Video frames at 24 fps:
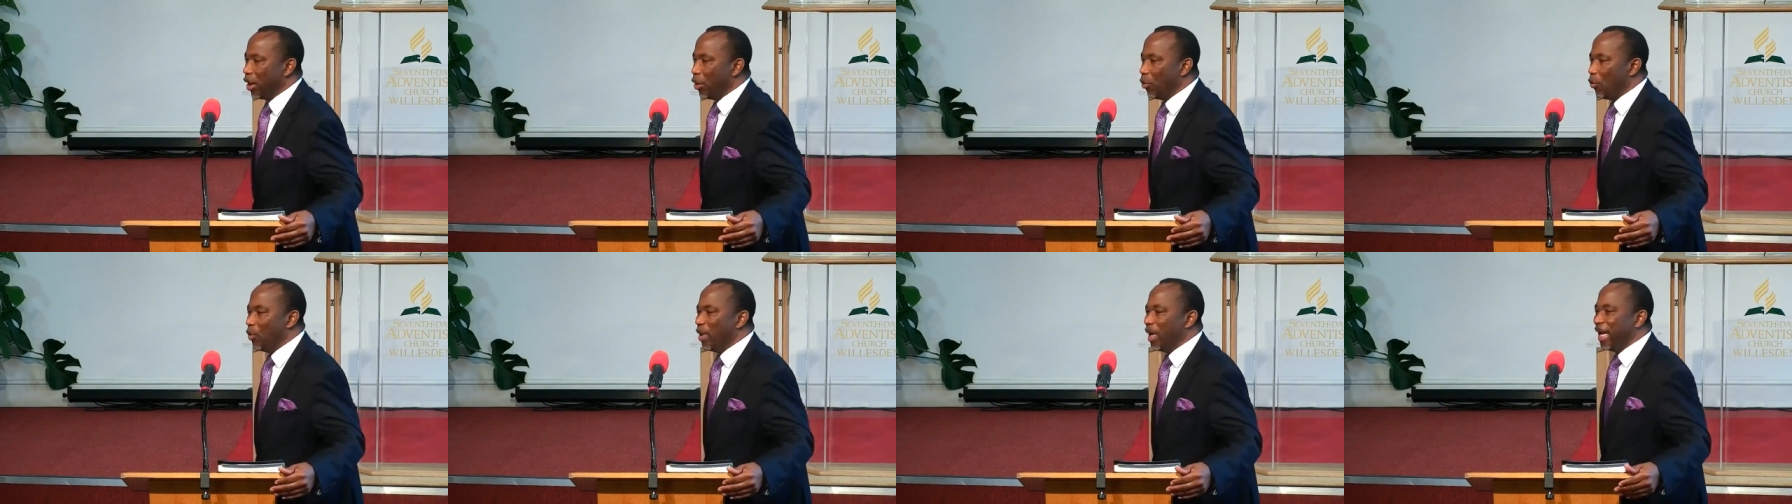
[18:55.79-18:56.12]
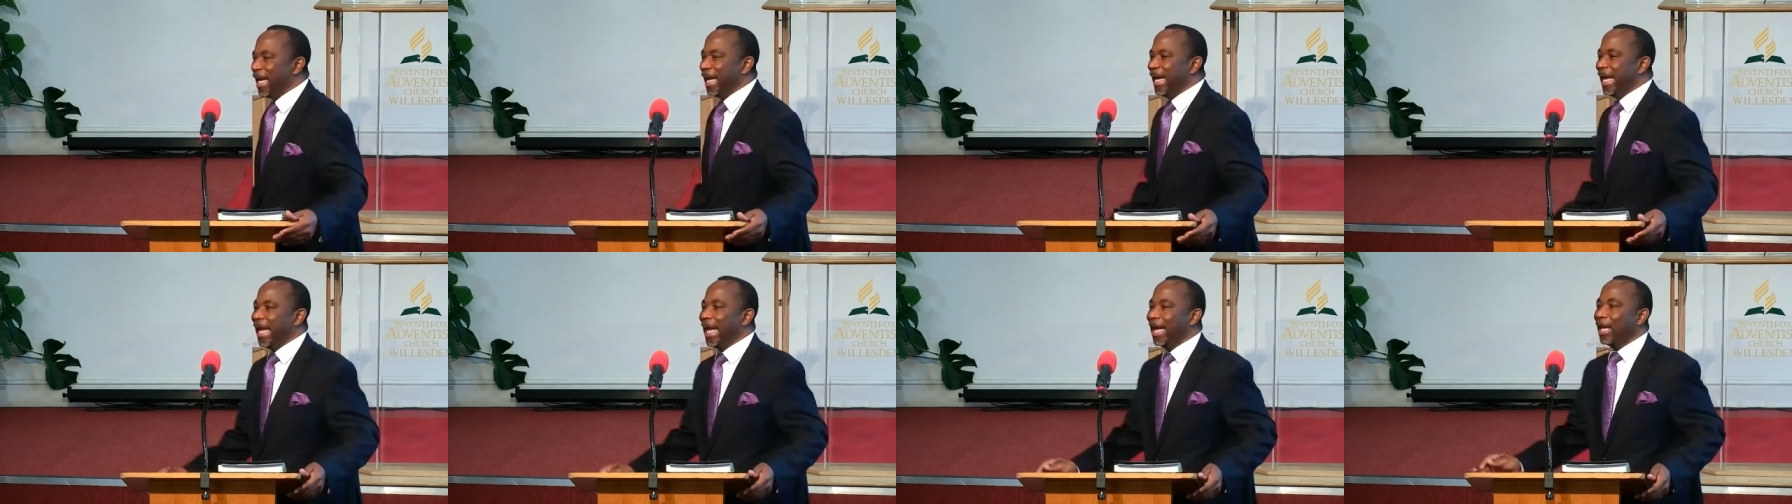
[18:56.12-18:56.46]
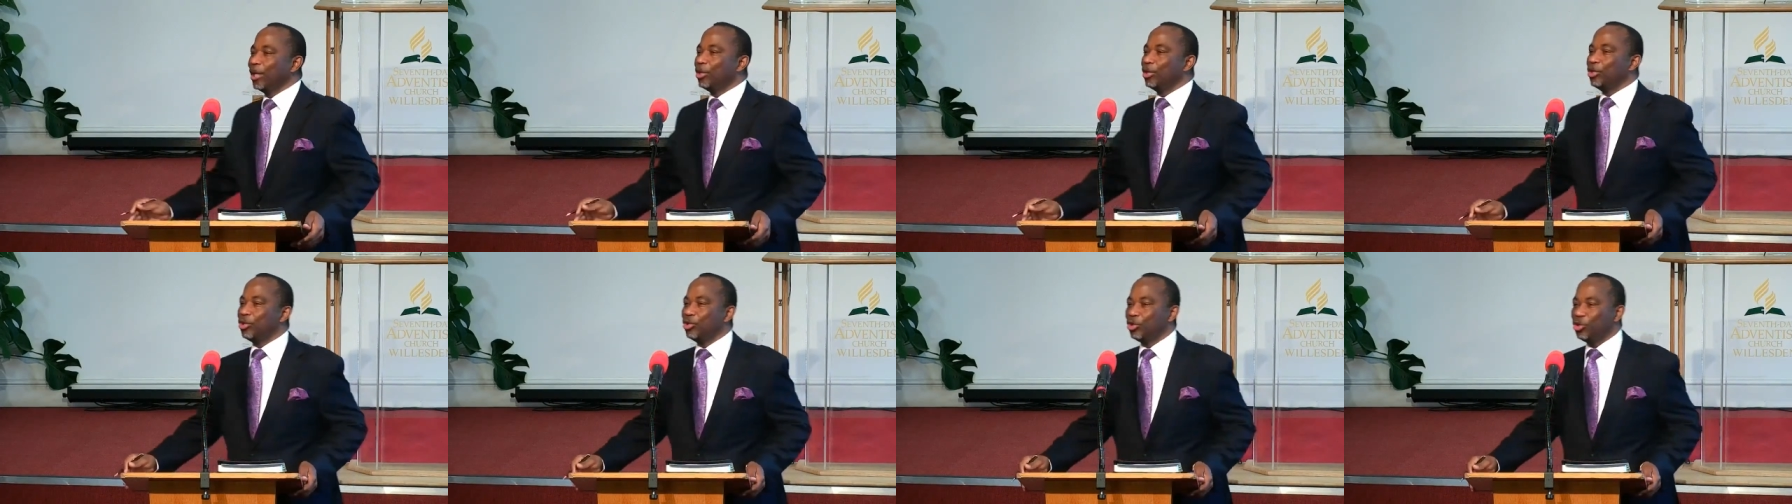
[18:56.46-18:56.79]
We
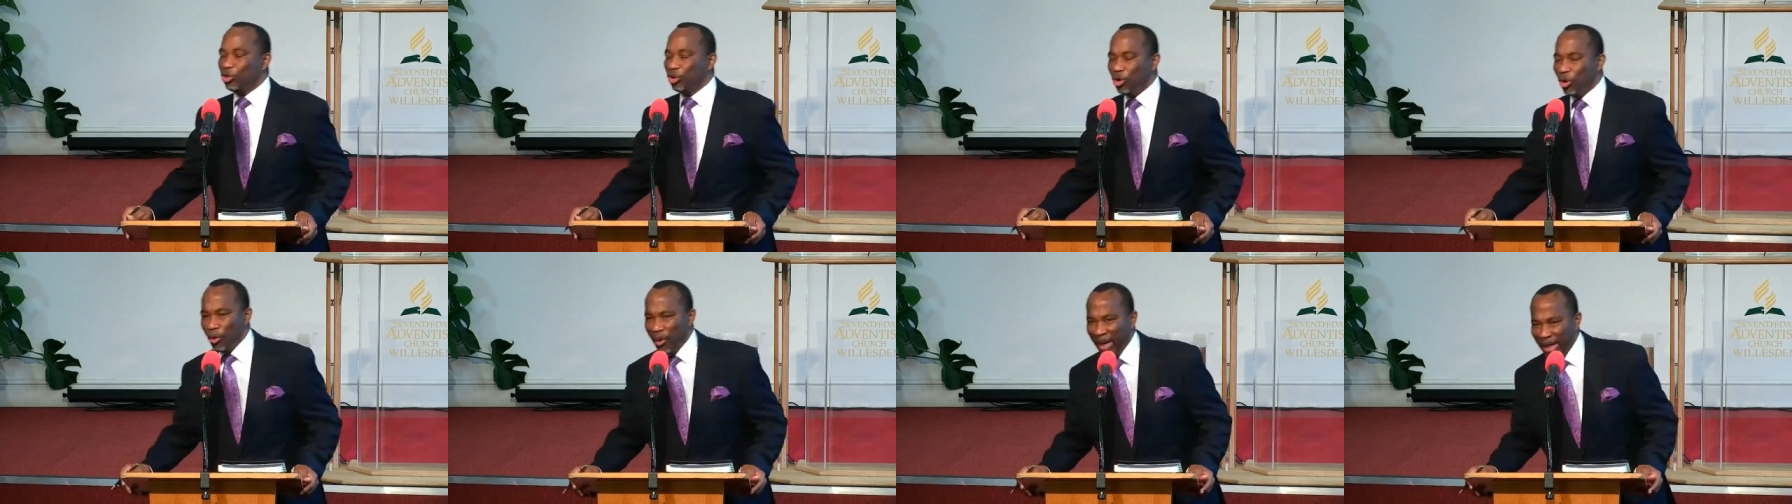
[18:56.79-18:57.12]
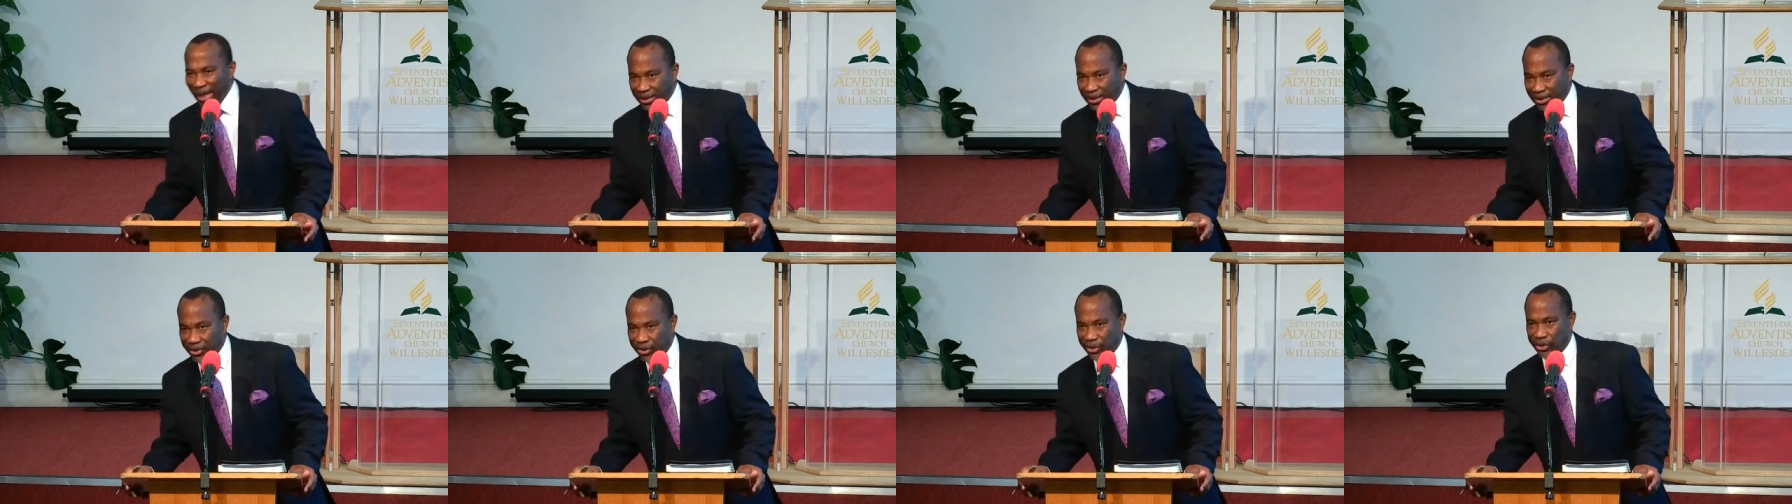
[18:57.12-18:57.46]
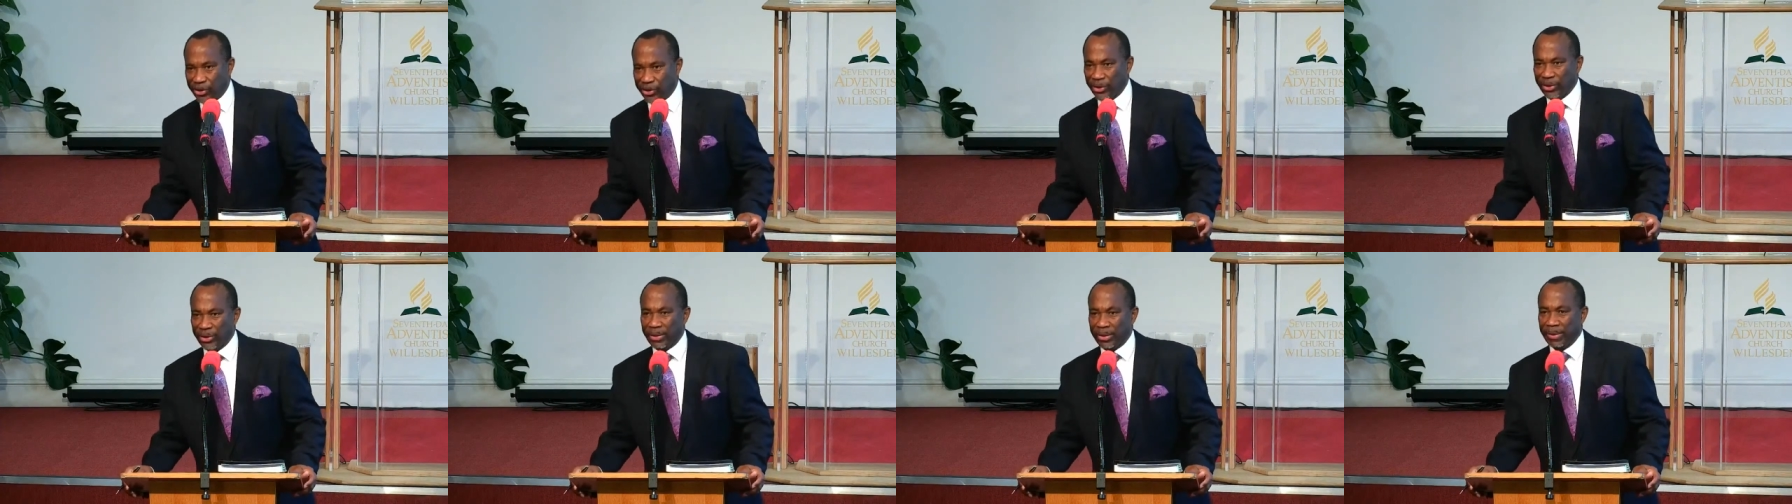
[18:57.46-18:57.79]
do
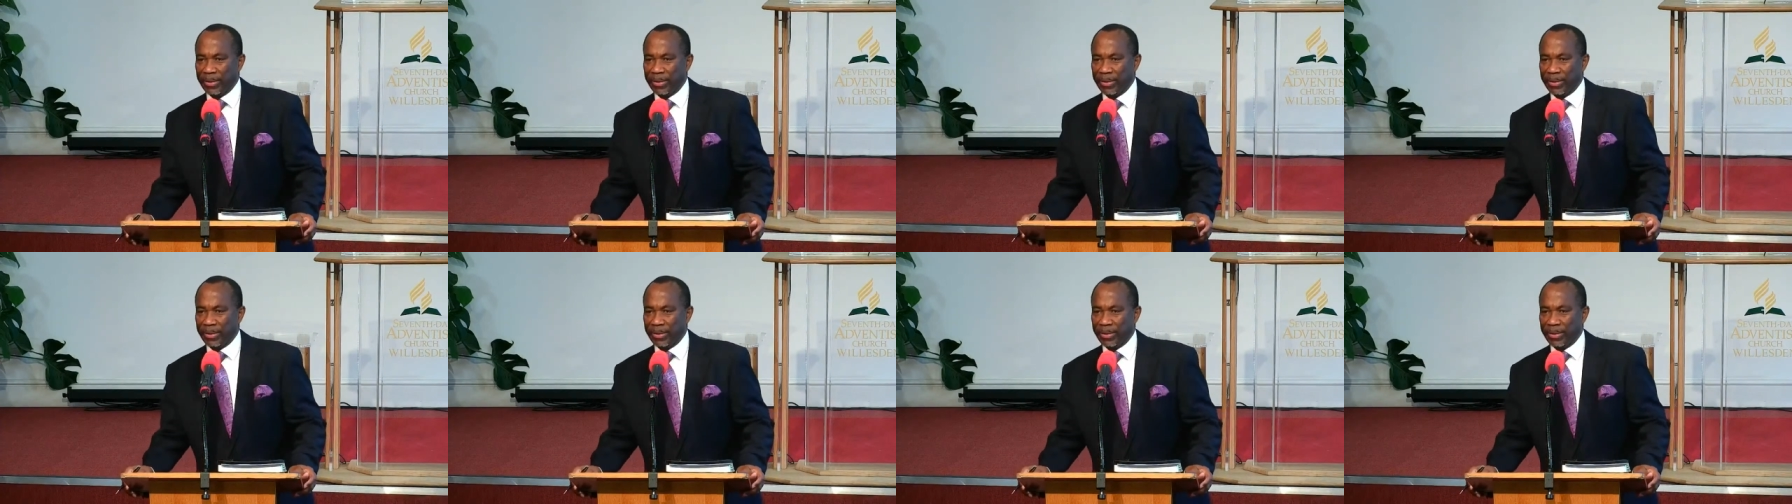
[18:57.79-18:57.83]
it.